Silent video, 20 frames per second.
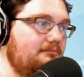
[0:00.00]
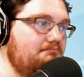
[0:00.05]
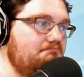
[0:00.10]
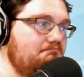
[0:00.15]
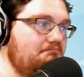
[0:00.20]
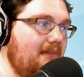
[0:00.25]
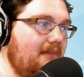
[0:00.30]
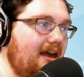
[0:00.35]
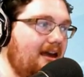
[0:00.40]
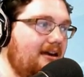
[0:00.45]

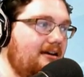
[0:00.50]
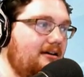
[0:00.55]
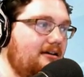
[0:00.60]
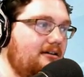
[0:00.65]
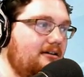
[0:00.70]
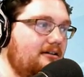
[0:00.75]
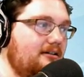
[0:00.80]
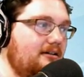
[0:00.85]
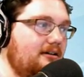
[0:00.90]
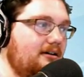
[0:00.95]

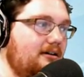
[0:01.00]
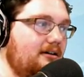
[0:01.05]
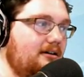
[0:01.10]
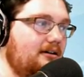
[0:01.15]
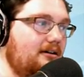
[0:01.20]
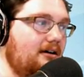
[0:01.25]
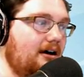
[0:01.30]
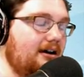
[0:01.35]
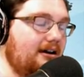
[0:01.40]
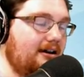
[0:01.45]
make
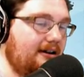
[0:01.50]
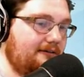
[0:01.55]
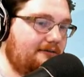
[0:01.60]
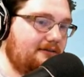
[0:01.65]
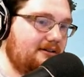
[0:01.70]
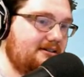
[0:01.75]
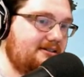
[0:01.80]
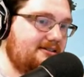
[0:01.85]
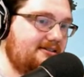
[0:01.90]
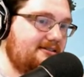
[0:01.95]
a
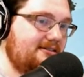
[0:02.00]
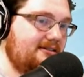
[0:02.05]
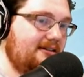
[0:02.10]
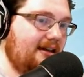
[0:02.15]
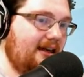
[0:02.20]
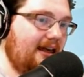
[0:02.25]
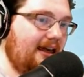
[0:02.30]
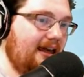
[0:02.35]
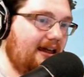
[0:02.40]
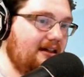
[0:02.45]
difference
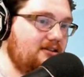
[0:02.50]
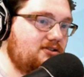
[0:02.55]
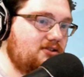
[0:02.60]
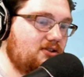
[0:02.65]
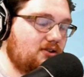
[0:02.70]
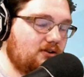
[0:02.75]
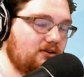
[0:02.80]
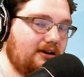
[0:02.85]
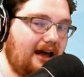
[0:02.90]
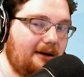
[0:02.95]
in
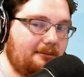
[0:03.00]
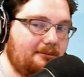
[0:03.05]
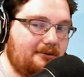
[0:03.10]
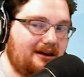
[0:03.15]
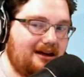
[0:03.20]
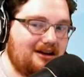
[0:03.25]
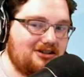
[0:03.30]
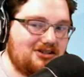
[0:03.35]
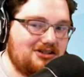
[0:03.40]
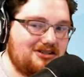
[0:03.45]
certain
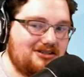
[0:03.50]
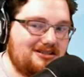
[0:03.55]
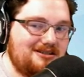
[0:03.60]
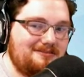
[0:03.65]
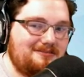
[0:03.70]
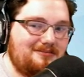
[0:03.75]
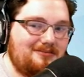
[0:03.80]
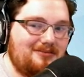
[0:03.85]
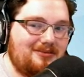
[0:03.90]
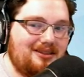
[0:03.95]
applications.
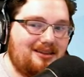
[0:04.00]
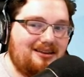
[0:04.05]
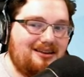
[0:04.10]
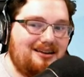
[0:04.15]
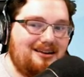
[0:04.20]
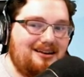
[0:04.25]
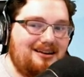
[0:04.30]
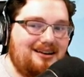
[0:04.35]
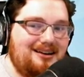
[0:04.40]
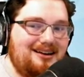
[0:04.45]

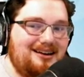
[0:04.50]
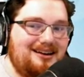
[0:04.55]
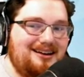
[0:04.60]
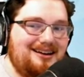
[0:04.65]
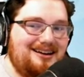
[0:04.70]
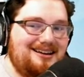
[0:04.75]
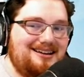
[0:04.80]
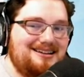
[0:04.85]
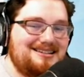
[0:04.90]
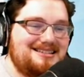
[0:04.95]

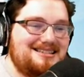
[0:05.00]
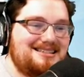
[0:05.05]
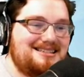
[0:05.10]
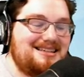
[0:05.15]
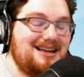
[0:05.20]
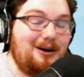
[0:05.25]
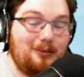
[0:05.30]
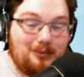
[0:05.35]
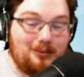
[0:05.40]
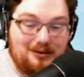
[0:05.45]

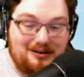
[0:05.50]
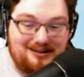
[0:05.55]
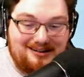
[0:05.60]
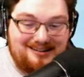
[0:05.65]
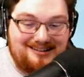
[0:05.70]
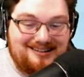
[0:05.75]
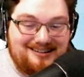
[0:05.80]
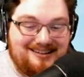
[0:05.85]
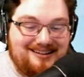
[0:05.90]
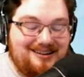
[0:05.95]
So
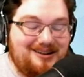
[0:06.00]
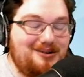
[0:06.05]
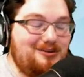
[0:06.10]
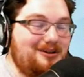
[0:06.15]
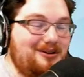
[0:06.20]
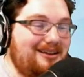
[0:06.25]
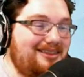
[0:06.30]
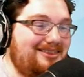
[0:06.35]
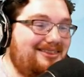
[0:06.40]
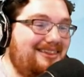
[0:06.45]

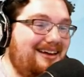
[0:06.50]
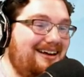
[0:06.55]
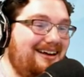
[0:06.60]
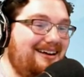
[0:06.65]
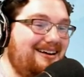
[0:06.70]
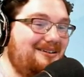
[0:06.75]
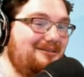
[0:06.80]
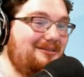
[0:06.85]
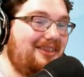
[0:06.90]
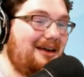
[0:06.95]
with,
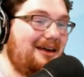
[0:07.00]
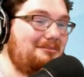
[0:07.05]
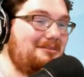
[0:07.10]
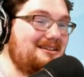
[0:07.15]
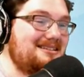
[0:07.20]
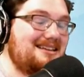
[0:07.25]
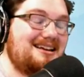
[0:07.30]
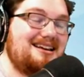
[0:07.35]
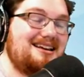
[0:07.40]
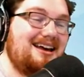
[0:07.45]
uh, with that
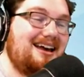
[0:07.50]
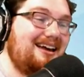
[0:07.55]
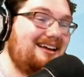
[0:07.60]
being said,